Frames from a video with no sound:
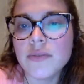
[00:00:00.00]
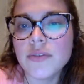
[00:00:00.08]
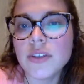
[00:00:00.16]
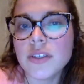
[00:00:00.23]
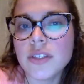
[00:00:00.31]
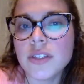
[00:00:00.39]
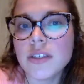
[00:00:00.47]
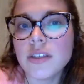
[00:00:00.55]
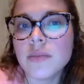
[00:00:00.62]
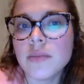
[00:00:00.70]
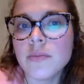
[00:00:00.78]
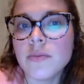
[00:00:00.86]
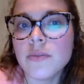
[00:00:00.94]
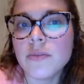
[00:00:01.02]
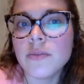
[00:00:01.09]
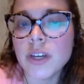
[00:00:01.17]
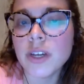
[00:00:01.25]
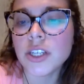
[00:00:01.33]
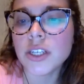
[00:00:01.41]
if the system
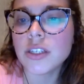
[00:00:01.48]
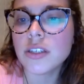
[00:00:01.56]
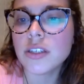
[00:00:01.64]
vanishes?